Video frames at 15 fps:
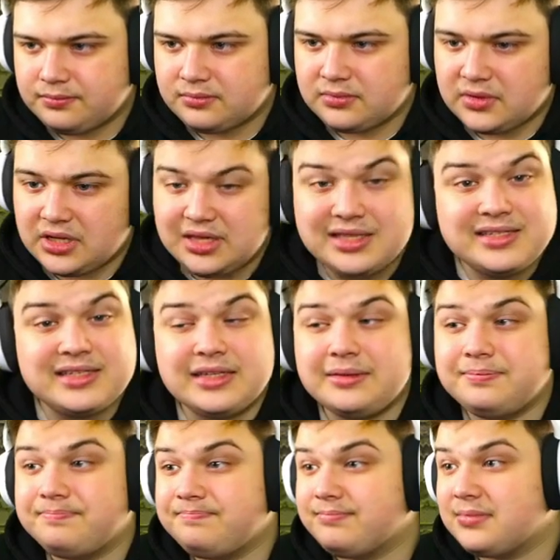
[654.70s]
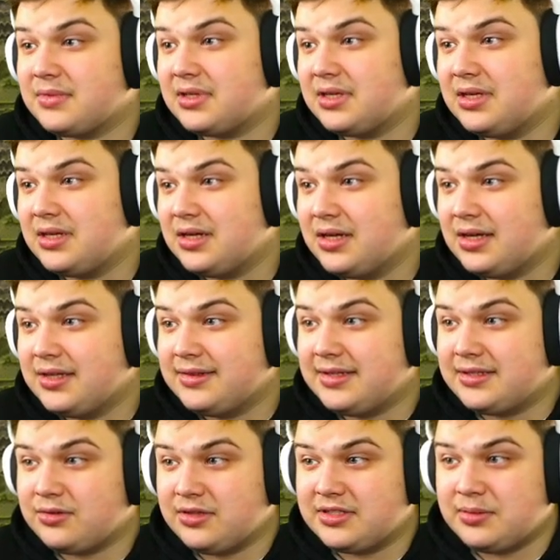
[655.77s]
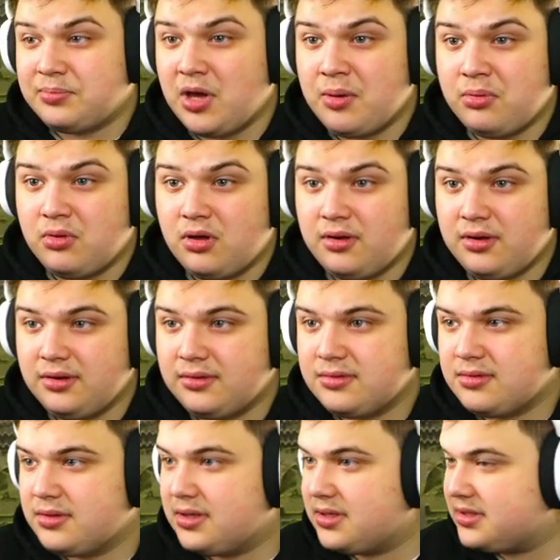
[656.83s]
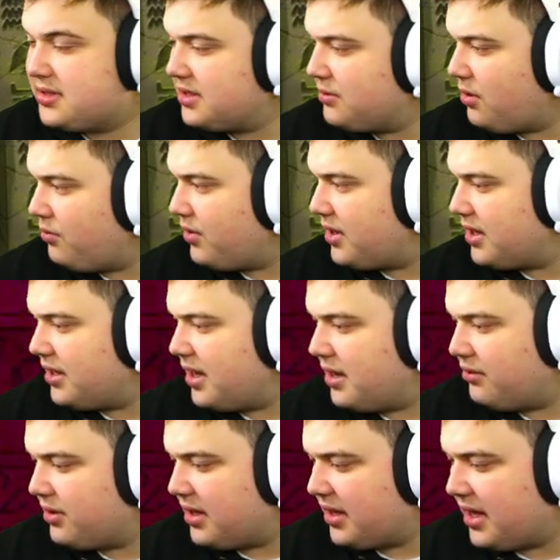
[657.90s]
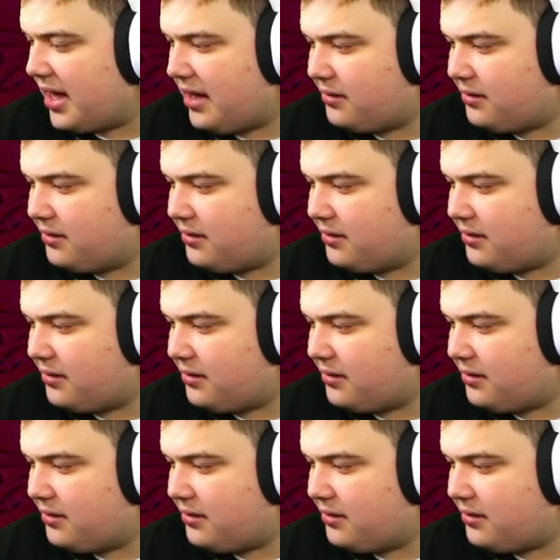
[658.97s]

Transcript: let's see. This one is the purple one. Let's see what we can get.